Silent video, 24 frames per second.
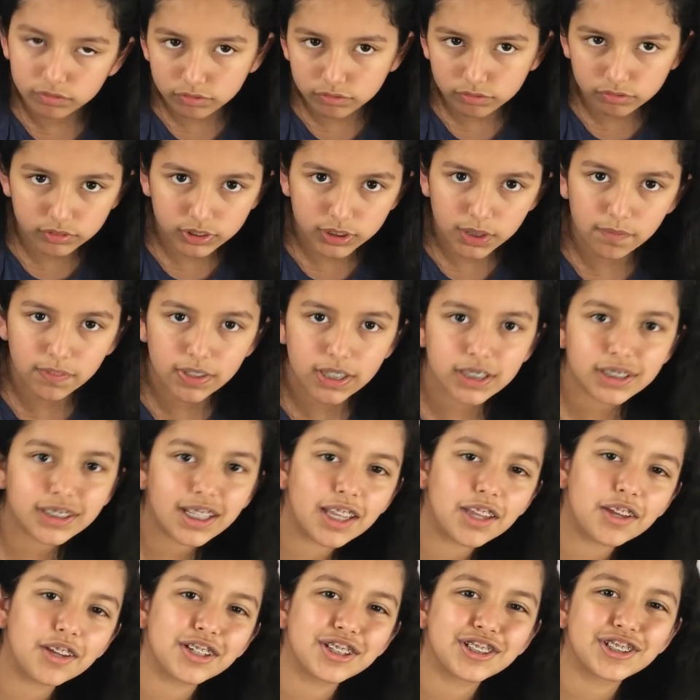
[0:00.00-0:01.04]
some things that you
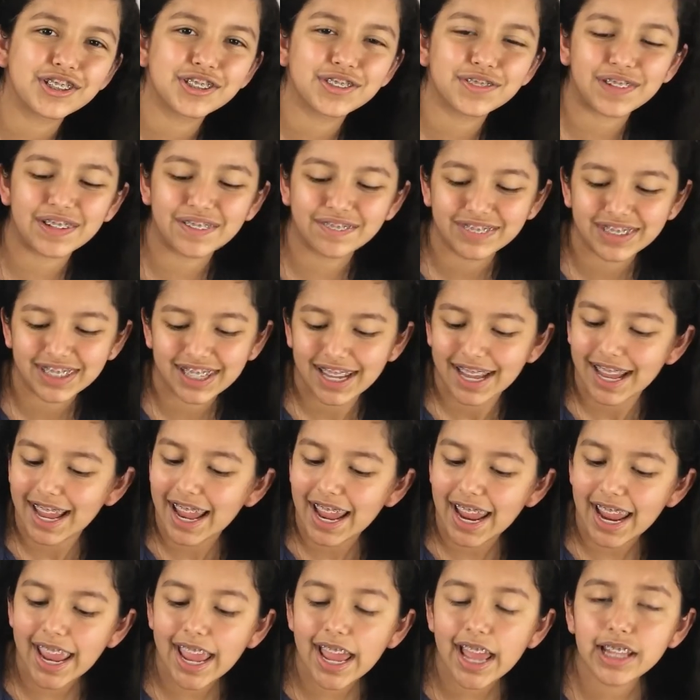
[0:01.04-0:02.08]
can choose from.
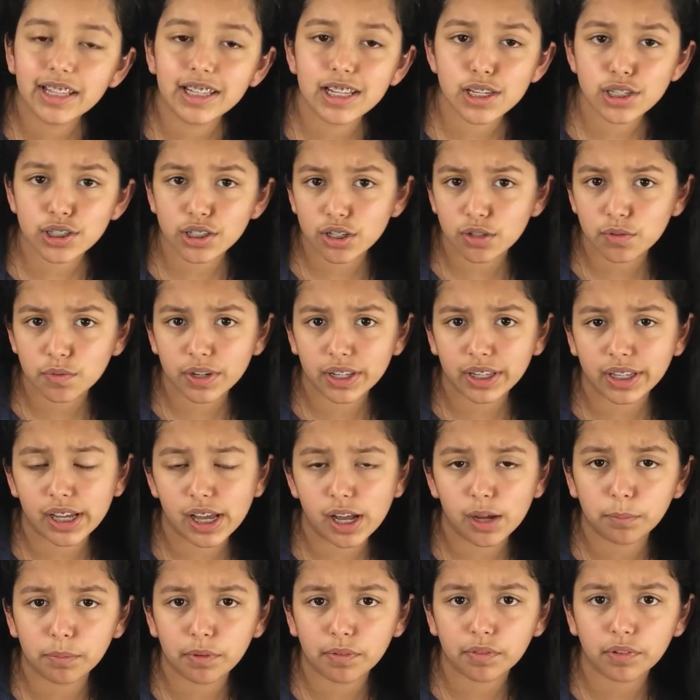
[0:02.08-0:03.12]
And this could really
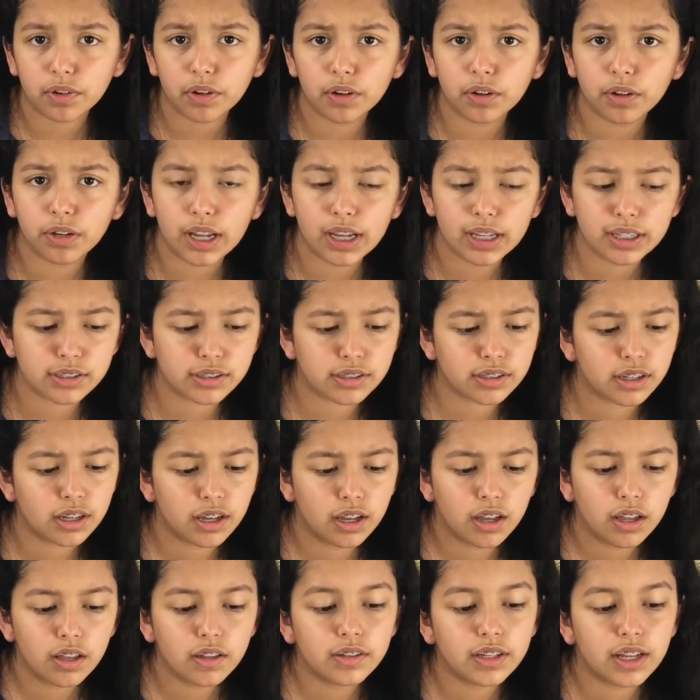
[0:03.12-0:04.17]
help if your
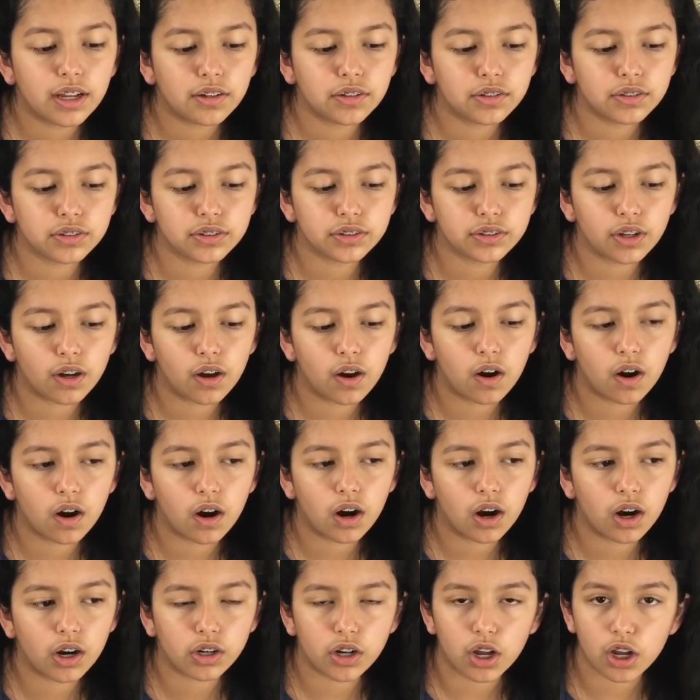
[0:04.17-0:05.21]
nails
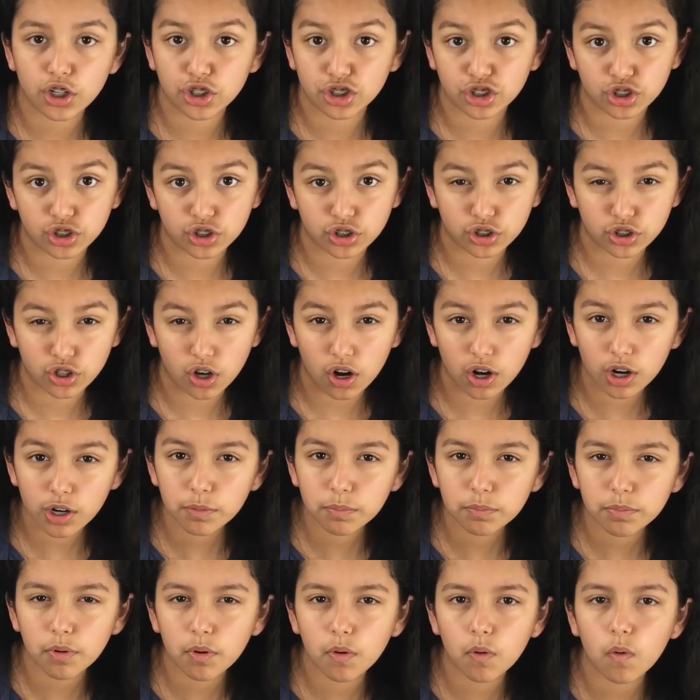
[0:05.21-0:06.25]
are not
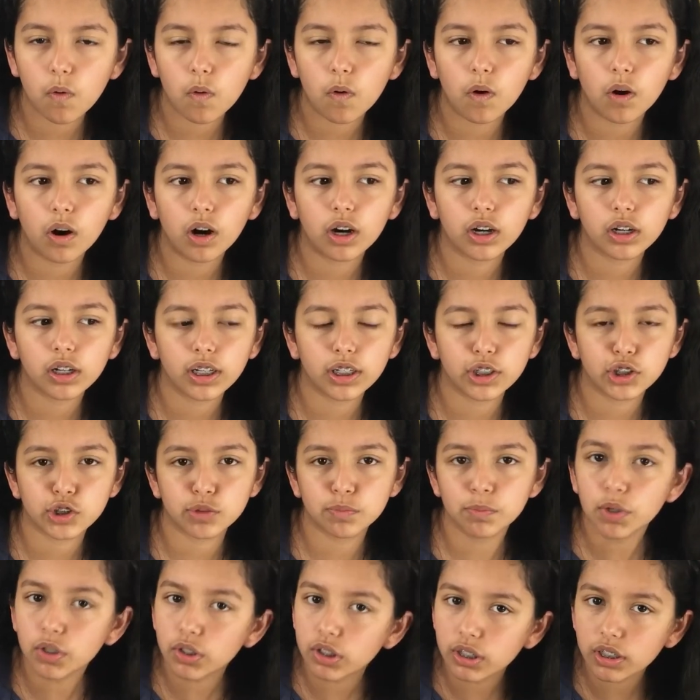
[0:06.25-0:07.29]
sharp or like
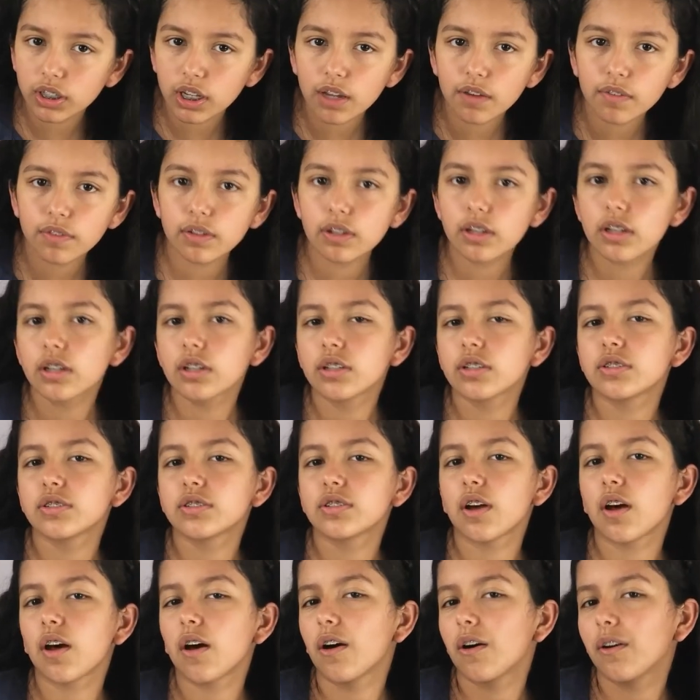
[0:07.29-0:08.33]
smooth enough.
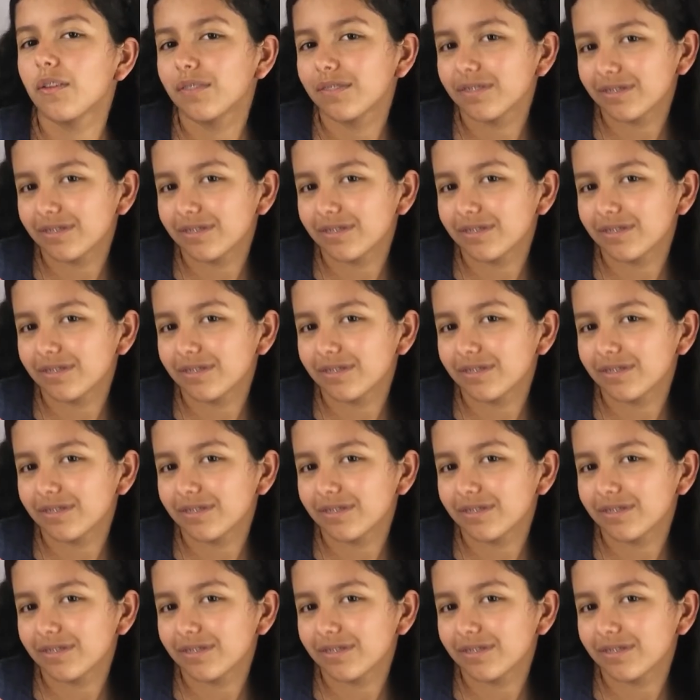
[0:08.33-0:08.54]
So